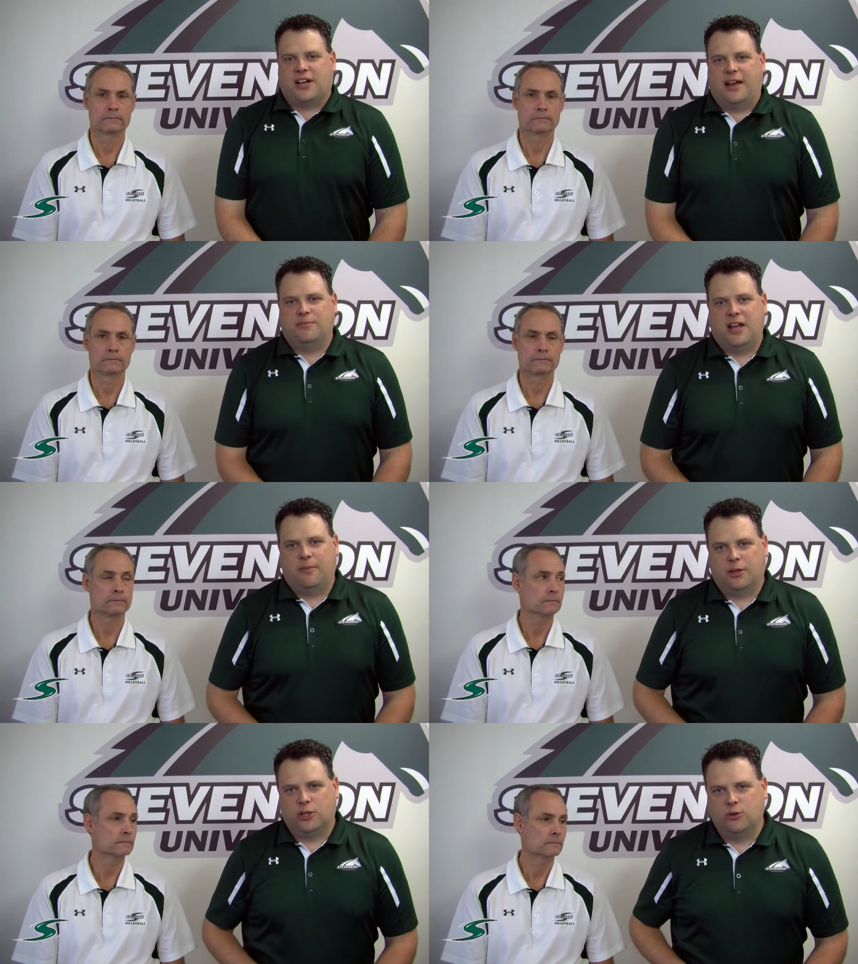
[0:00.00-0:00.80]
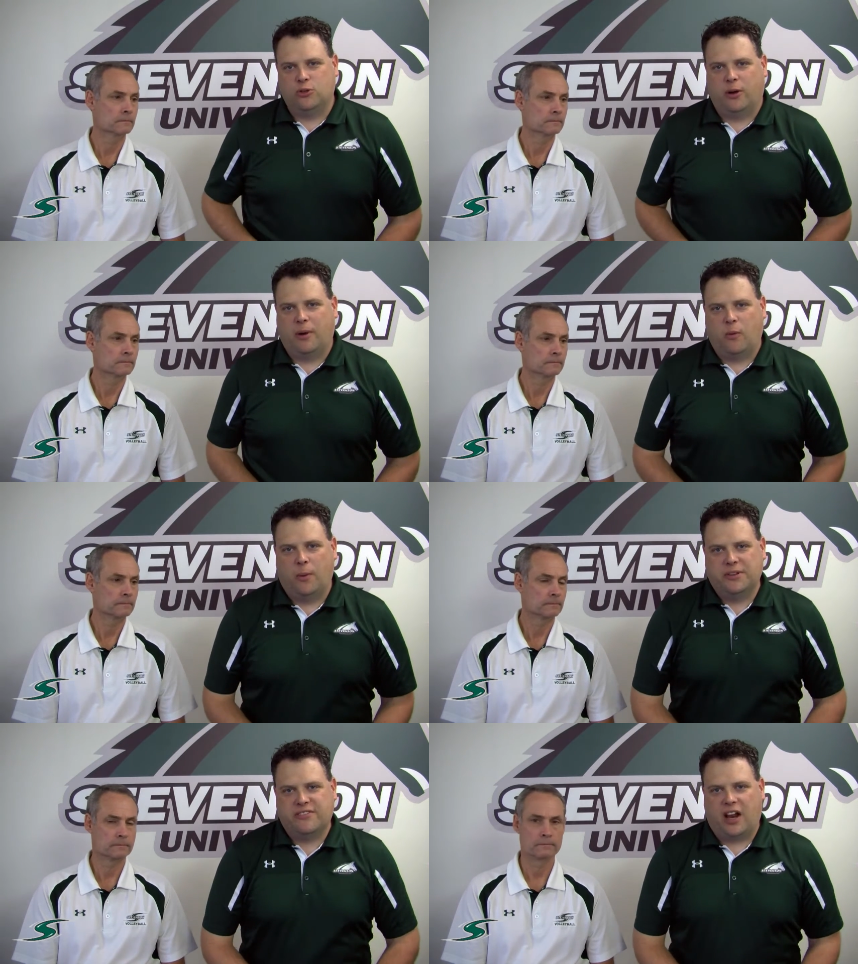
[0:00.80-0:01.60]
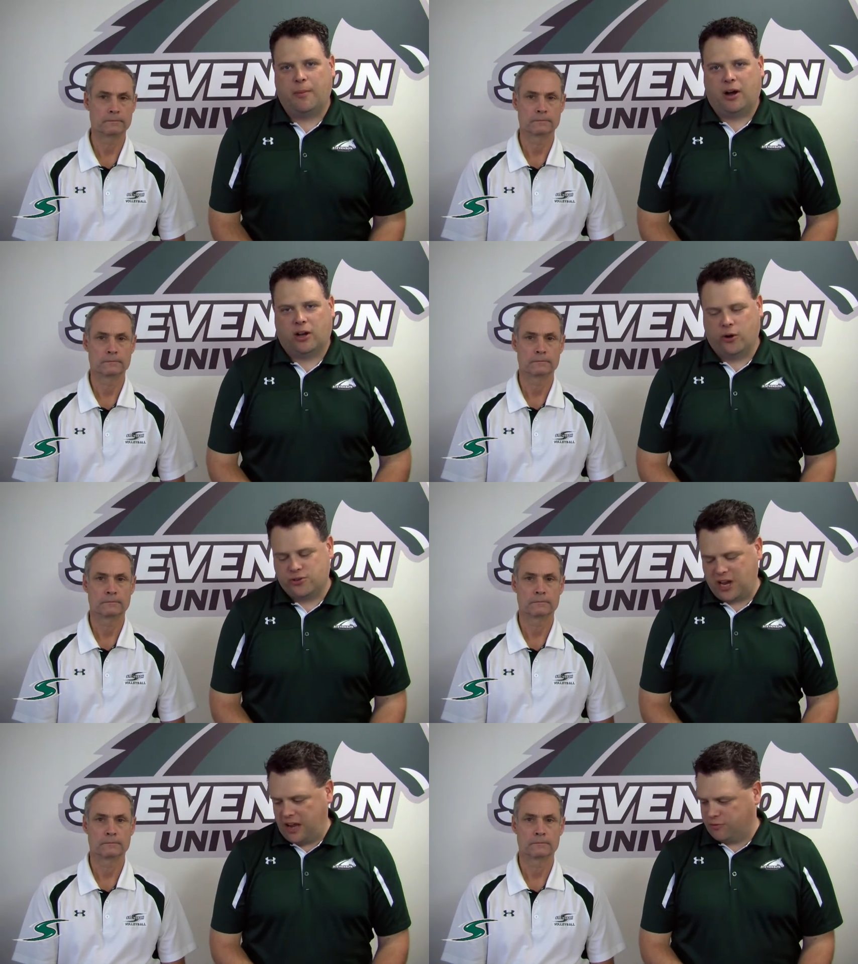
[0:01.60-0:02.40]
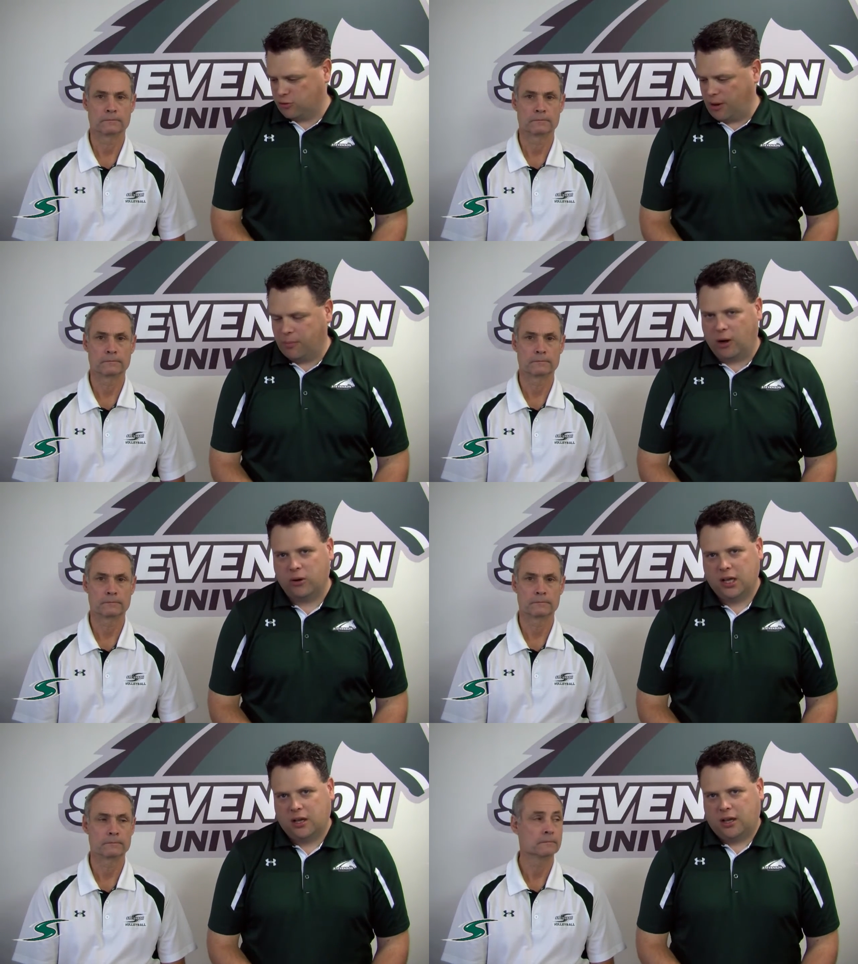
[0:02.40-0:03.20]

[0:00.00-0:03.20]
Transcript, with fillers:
Speaker 1: I am Dave McHugh, joined by women's volleyball coach Dave Trumbo.